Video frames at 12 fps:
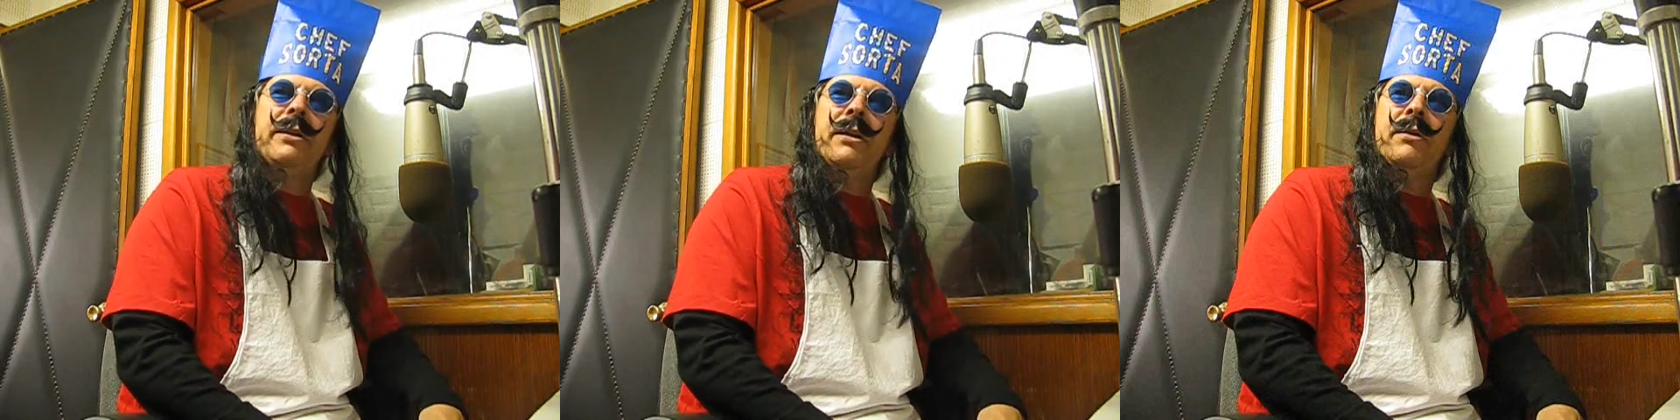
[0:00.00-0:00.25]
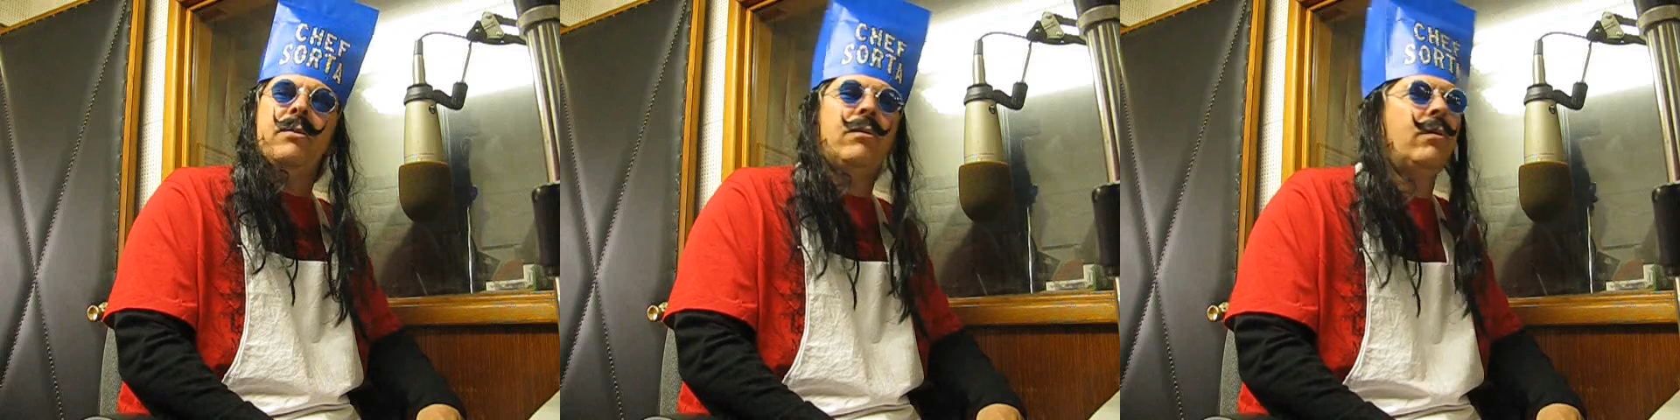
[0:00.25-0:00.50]

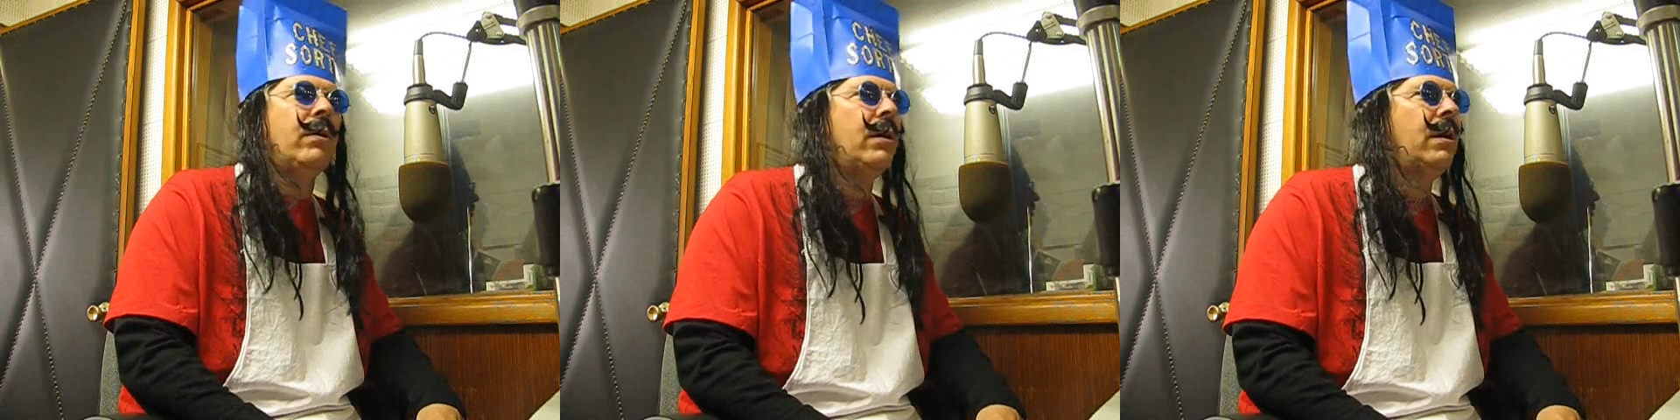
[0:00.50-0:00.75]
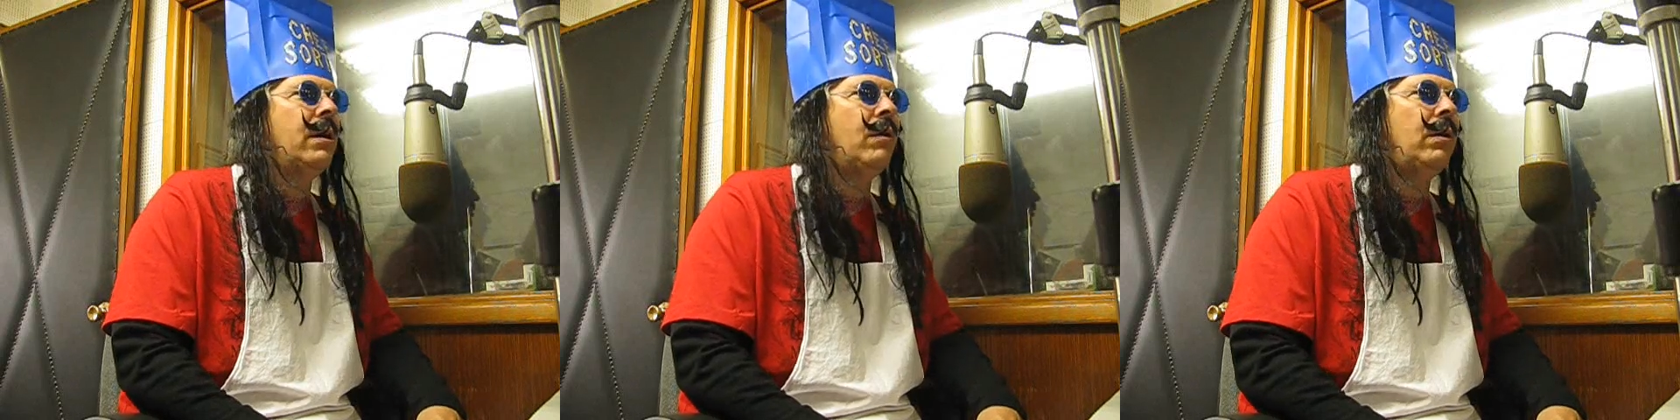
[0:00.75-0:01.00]
too.
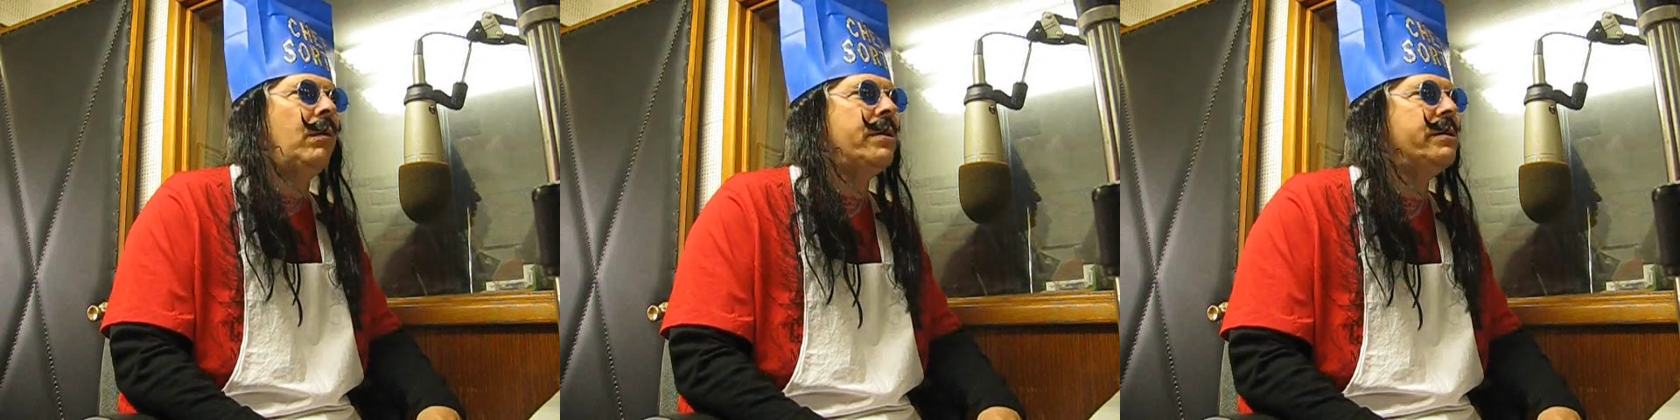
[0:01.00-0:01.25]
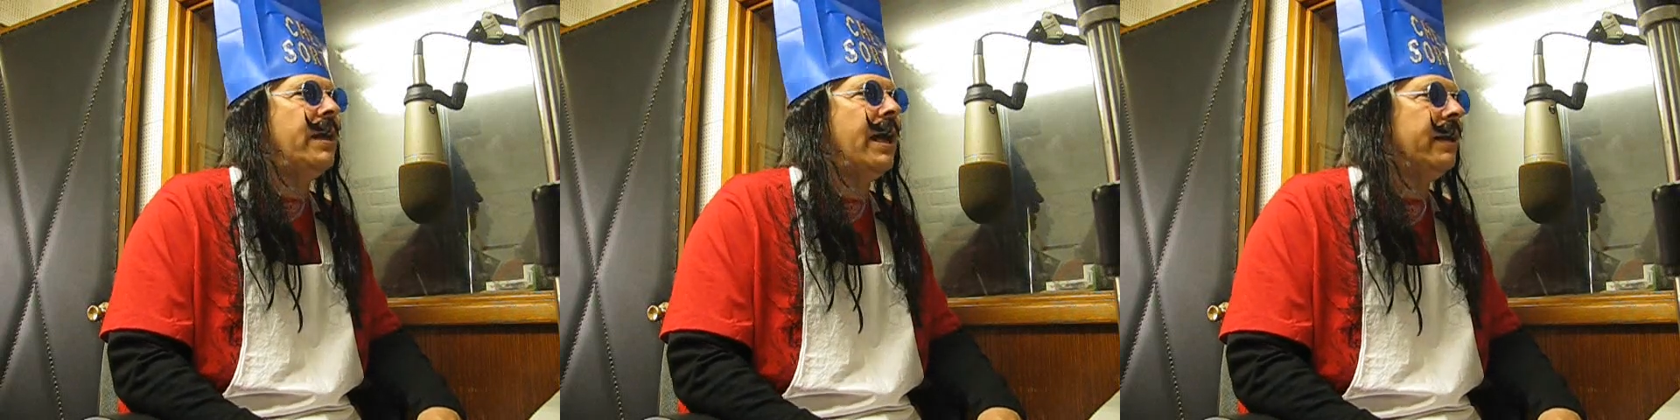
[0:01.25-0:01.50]
where
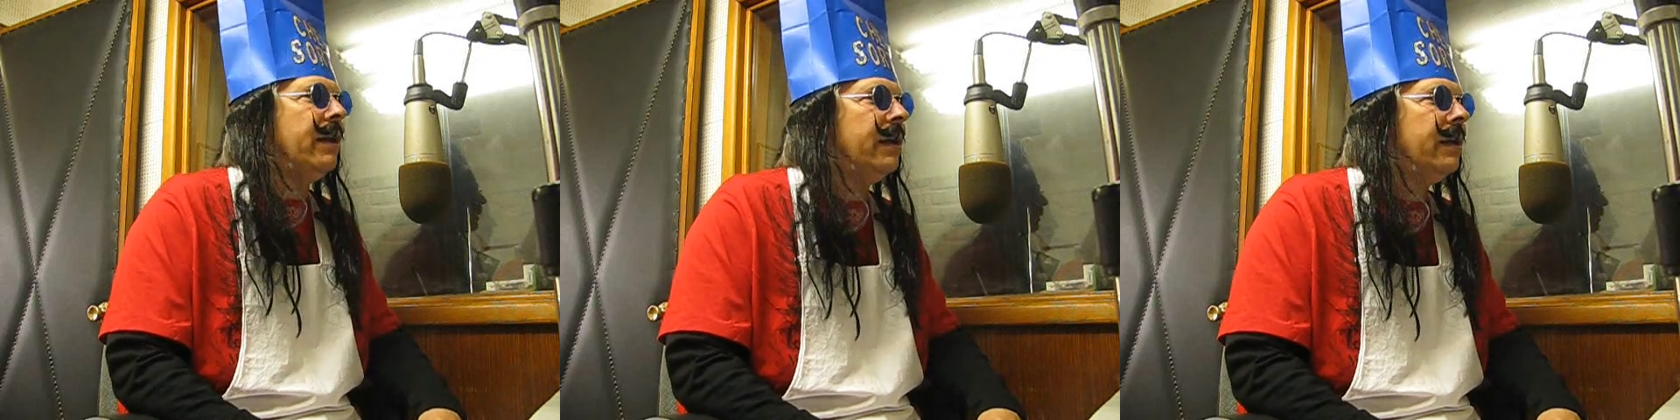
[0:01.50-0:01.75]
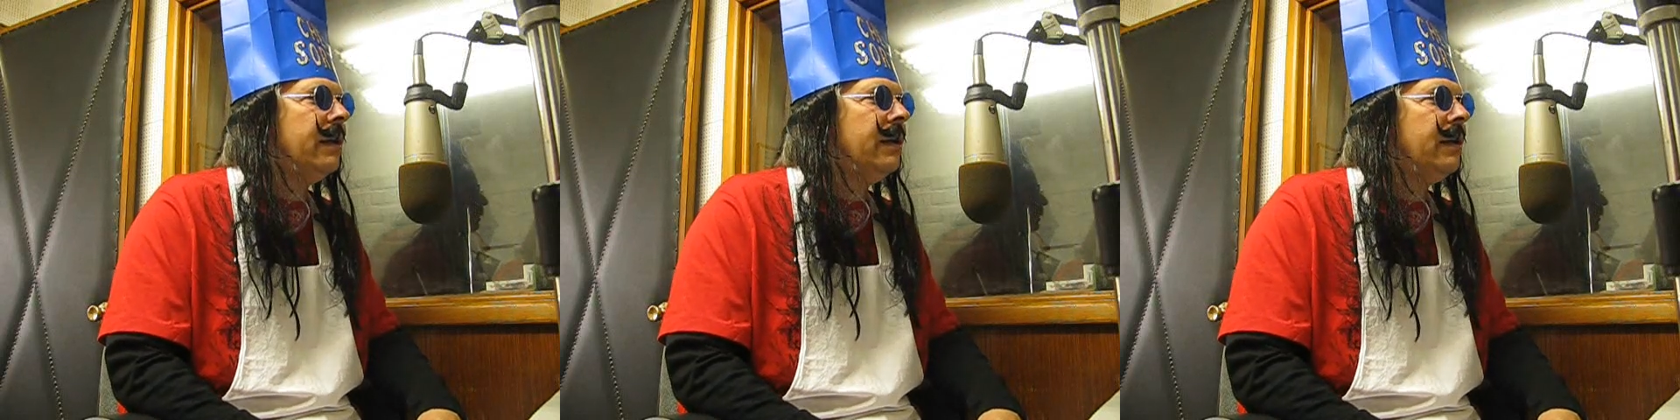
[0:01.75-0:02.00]
was
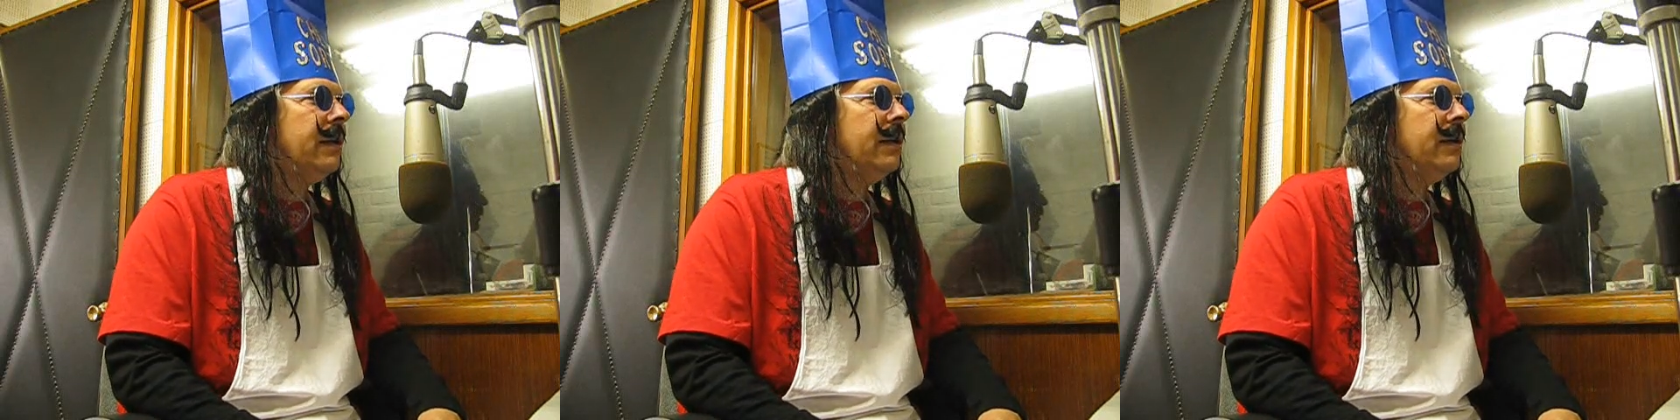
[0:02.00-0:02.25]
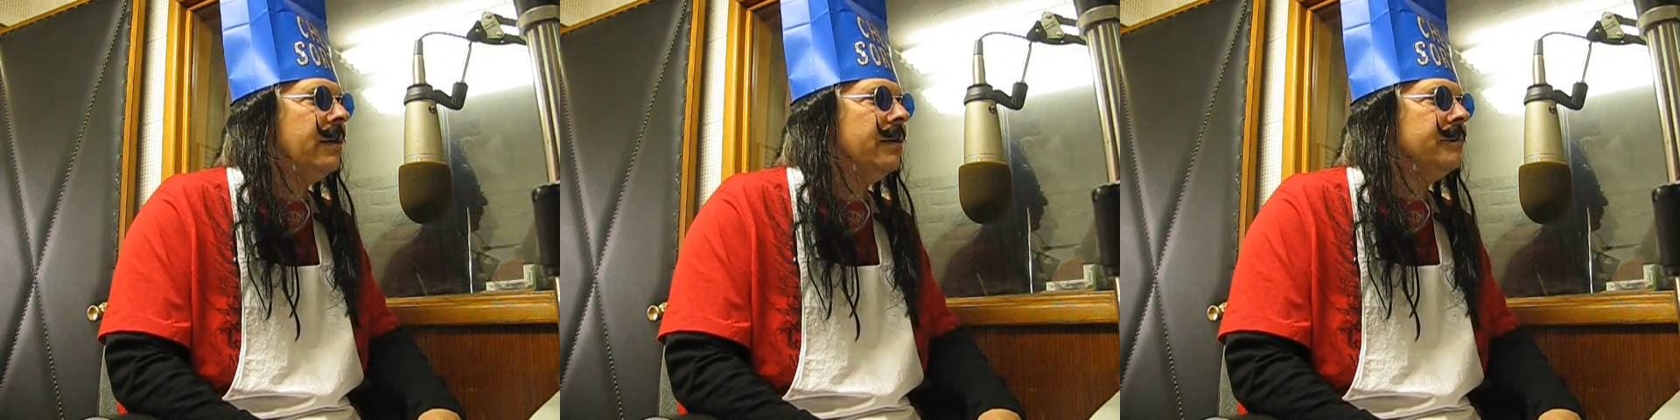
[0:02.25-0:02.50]
that?